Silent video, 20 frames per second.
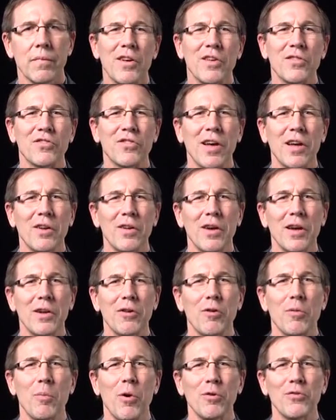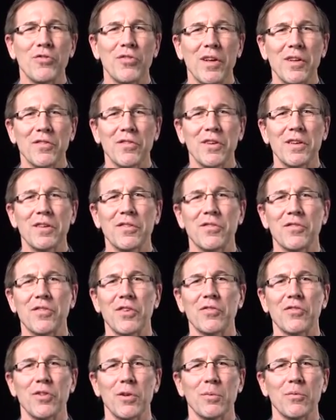Satellite and remote sensing
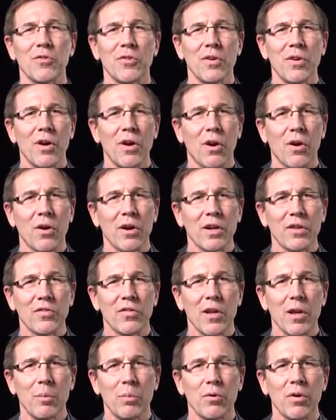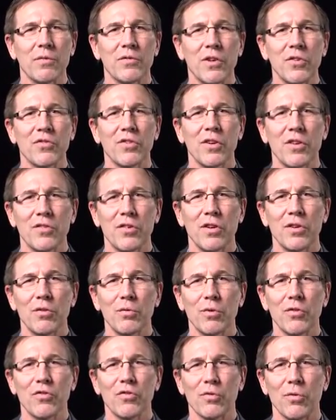systems are an example of
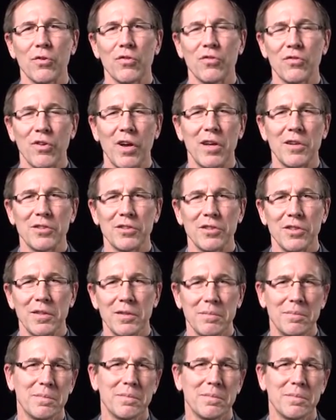discontinuous source strategy.